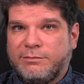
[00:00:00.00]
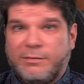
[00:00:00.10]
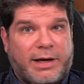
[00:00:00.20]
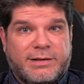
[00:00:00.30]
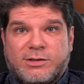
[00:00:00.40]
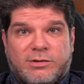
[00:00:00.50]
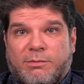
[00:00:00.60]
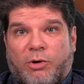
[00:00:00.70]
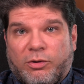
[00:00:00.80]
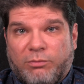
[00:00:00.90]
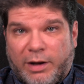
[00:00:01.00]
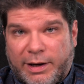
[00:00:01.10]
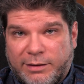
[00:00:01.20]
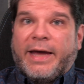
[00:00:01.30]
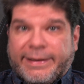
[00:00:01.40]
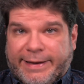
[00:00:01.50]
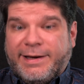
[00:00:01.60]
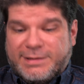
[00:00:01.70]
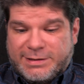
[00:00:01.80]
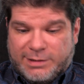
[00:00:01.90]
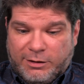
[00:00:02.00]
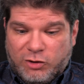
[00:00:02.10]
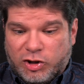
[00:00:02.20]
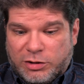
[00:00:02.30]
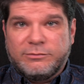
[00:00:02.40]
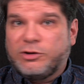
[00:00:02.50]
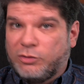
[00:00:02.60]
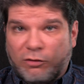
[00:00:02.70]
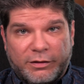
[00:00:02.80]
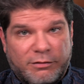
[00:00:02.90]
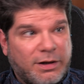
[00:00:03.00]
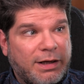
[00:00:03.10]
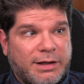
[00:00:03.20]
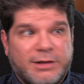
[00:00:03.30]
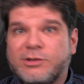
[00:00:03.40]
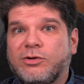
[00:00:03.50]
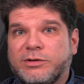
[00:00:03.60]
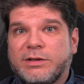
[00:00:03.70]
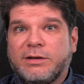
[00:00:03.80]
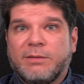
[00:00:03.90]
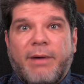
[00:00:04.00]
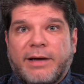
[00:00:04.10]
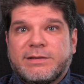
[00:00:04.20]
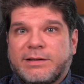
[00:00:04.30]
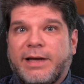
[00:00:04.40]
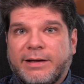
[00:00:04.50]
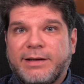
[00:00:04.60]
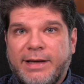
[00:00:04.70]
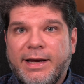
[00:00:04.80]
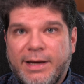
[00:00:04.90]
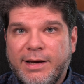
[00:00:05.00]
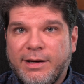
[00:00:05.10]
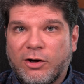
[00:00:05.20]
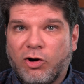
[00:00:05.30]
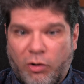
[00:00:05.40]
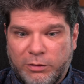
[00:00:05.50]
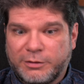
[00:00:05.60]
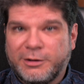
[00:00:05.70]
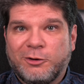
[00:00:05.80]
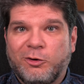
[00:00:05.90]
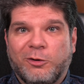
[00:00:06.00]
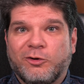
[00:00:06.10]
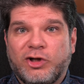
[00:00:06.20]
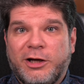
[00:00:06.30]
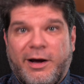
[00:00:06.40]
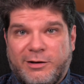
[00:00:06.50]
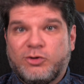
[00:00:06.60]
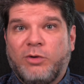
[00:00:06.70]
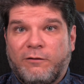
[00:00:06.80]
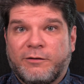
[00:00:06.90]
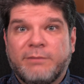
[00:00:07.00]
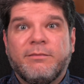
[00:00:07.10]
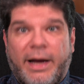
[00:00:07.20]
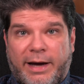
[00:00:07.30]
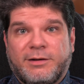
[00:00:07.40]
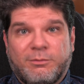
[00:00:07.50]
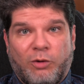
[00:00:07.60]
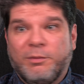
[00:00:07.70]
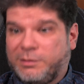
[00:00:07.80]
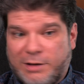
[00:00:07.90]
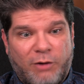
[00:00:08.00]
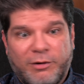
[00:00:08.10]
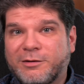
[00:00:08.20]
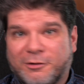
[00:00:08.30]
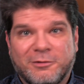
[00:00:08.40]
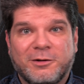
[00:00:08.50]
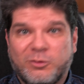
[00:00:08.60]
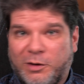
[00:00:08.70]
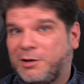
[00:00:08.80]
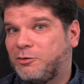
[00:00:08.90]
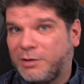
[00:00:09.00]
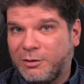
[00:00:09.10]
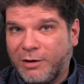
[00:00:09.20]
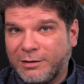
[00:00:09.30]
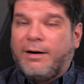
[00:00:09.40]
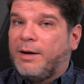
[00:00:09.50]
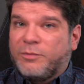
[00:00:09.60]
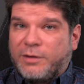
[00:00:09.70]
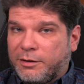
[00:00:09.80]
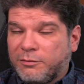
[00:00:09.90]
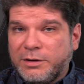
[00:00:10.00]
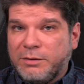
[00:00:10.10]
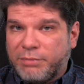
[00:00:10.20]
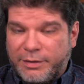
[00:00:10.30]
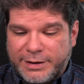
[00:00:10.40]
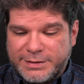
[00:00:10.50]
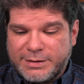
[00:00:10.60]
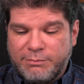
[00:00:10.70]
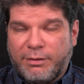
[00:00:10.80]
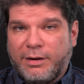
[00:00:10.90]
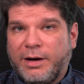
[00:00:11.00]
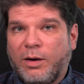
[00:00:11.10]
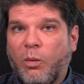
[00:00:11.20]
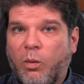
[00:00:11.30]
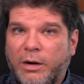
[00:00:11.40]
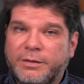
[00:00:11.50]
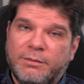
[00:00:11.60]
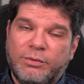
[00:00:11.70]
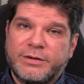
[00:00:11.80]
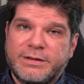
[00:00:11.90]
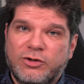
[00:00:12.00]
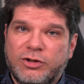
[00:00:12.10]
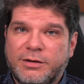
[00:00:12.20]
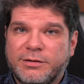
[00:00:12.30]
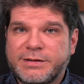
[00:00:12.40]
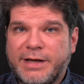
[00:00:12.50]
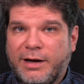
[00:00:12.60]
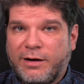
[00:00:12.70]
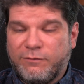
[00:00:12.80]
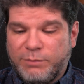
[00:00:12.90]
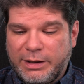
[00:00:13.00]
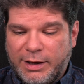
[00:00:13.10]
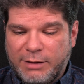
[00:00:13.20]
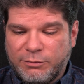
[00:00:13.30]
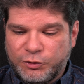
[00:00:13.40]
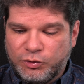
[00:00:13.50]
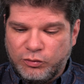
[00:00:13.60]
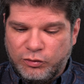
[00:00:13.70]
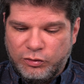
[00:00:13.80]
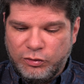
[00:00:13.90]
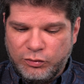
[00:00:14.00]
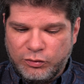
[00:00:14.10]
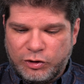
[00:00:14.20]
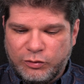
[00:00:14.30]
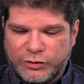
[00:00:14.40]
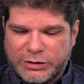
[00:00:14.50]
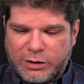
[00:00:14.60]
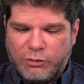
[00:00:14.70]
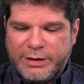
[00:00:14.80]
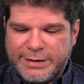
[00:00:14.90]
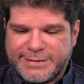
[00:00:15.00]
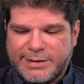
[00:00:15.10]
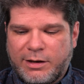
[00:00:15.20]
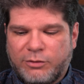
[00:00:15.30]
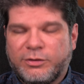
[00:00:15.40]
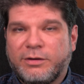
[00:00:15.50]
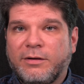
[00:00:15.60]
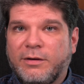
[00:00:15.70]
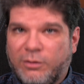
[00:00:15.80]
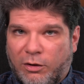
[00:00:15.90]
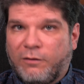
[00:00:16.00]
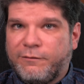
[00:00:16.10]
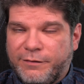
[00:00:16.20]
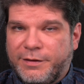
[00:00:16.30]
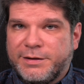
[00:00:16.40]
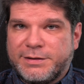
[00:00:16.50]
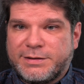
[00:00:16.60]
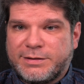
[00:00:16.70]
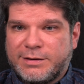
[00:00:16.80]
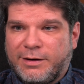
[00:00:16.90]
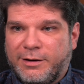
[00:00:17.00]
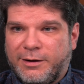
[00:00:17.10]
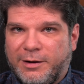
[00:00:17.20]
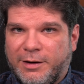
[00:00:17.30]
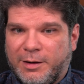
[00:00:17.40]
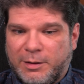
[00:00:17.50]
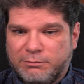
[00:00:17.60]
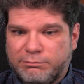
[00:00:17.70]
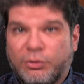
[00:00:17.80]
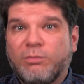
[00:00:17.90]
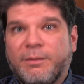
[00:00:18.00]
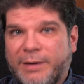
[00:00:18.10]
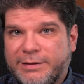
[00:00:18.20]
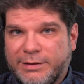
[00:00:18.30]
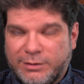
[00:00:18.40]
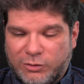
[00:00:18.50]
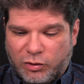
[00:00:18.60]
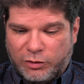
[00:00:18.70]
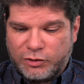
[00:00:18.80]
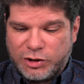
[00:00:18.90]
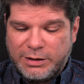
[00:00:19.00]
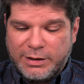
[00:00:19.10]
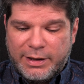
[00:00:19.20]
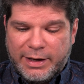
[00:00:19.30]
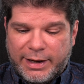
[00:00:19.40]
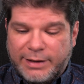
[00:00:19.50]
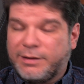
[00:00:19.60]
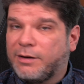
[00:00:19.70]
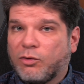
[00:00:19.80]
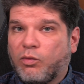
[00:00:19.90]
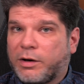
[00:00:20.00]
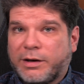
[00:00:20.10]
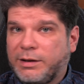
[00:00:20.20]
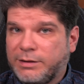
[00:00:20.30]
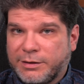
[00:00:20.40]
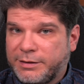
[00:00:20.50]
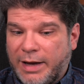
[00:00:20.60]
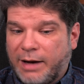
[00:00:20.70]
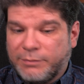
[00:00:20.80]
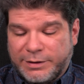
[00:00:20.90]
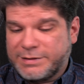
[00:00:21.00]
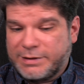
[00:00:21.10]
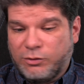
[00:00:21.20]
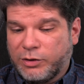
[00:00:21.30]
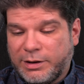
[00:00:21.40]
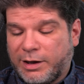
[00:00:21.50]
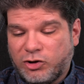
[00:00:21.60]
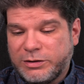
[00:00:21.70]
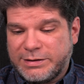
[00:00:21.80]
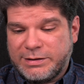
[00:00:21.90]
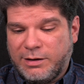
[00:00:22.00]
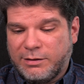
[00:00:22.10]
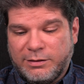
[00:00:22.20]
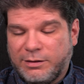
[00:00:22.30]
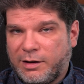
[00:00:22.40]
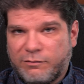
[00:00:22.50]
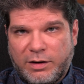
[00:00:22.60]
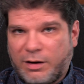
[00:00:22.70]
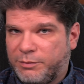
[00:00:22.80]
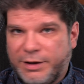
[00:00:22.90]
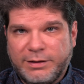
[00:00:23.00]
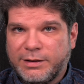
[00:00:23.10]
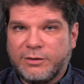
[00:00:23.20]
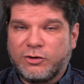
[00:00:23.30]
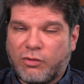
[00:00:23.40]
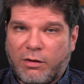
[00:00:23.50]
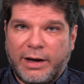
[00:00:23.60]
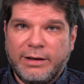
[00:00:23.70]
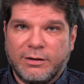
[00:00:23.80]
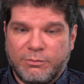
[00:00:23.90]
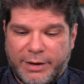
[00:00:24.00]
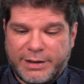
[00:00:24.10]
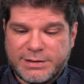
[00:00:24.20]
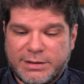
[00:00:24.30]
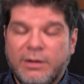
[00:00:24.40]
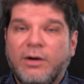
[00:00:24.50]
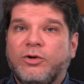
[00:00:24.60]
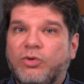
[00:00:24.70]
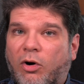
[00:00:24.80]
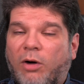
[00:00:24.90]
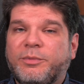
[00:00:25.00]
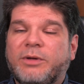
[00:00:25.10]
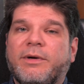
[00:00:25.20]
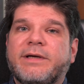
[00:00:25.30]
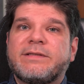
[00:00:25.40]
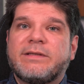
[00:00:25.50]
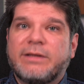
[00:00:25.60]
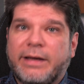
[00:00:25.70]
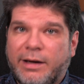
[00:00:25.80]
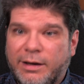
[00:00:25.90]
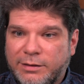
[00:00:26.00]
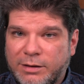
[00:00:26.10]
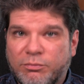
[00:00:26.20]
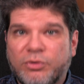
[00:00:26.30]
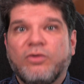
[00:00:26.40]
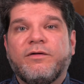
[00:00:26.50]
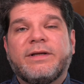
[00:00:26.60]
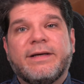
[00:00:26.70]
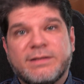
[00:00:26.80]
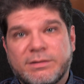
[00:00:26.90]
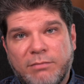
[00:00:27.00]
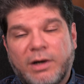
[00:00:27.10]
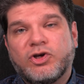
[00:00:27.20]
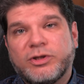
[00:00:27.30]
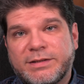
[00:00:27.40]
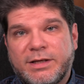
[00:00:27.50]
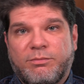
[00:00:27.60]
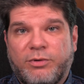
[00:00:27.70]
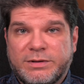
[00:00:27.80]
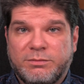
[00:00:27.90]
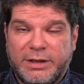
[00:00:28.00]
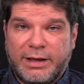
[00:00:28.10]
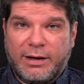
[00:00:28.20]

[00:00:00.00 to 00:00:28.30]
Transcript: That's the bottom line. And as such, the Nova 3 is using the best that the e-ink color technology has to offer at the moment now at early 2021. I'm thoroughly impressed by what the Boox engineers have been able to do to squeeze out of this uh, problematic technology and they are working their damnedest. You can actually see it in every update. They're trying their best to optimize it and improve it as much as they possibly